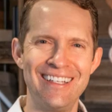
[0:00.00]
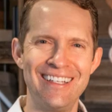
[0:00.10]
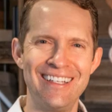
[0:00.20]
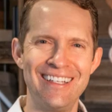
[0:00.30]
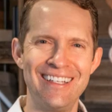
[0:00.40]

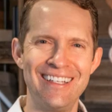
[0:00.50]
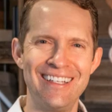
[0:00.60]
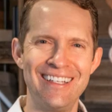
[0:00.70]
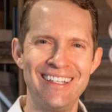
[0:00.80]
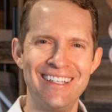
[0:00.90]

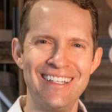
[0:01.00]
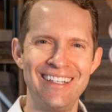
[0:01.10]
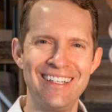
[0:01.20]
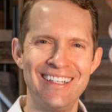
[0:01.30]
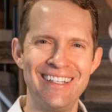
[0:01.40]

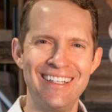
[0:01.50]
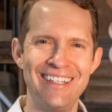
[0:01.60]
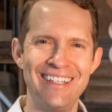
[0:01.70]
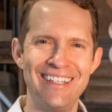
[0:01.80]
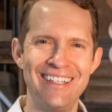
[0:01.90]

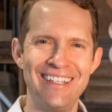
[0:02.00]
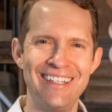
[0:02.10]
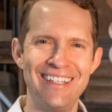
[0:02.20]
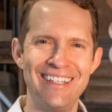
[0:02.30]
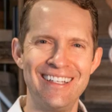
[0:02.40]

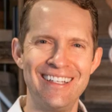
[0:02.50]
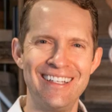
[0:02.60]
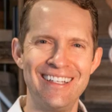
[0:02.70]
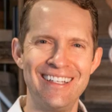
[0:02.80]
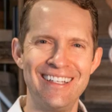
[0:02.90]

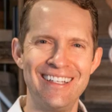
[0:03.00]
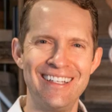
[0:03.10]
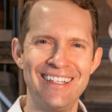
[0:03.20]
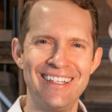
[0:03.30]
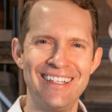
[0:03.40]

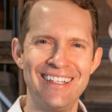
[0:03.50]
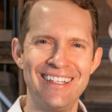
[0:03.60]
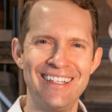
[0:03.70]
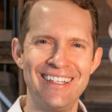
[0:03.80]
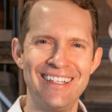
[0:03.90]

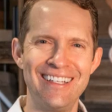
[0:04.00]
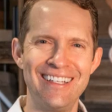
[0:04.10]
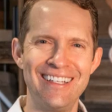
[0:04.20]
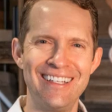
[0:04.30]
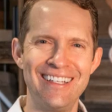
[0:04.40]

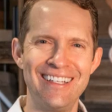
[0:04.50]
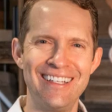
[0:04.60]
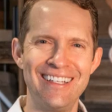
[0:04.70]
(no lip movement)